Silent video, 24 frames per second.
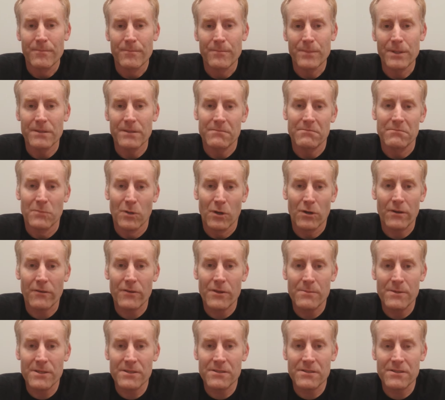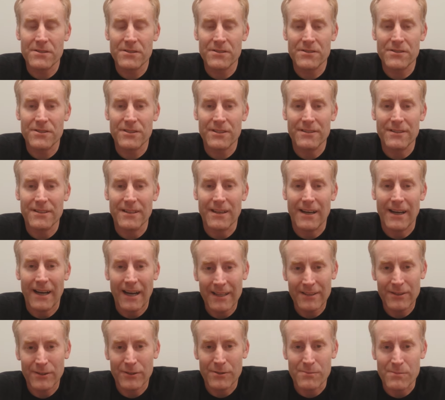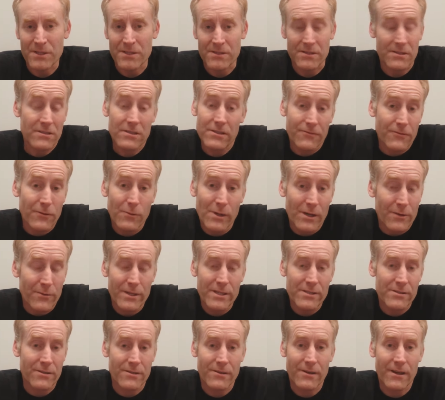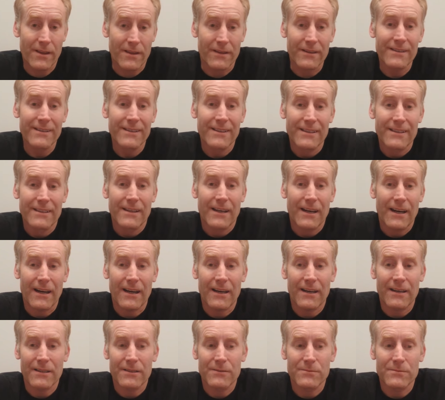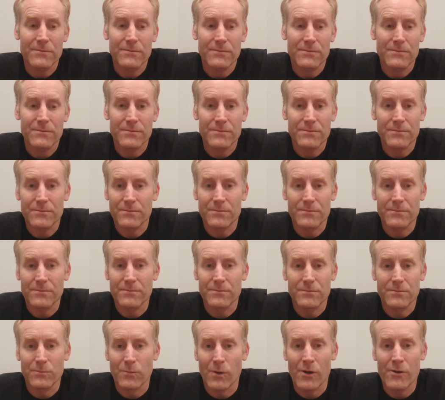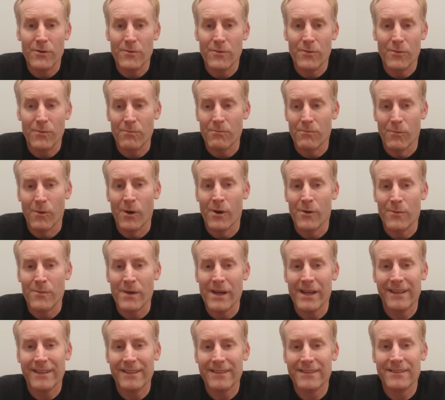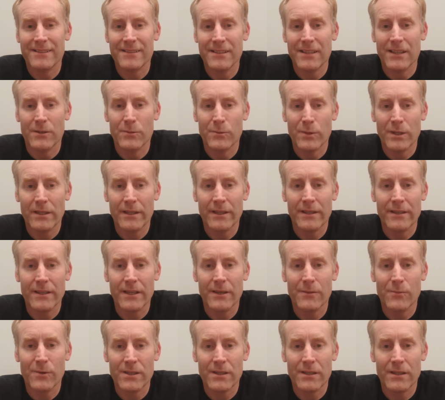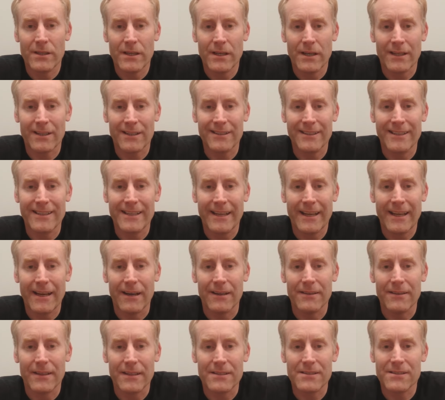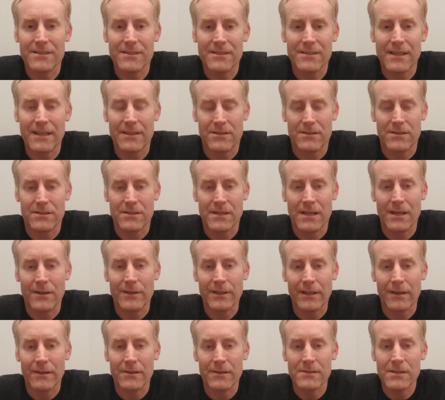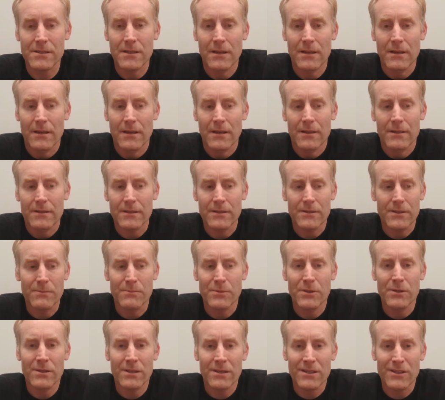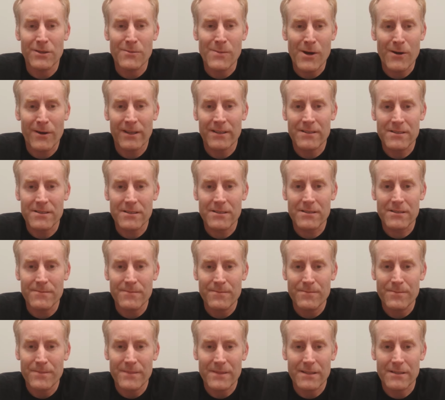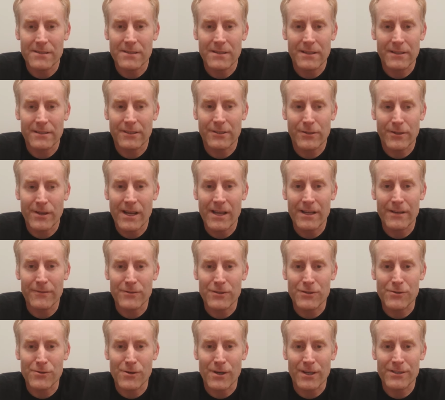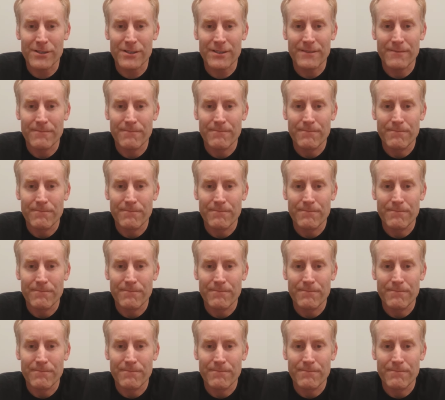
But more of the businesses that aren't good businesses, for one reason or other, um, won't won't make it, and, and we'll end up with a, a cleaning out. That's that's just how it goes. The, the beauty of the American system is that creative destruction,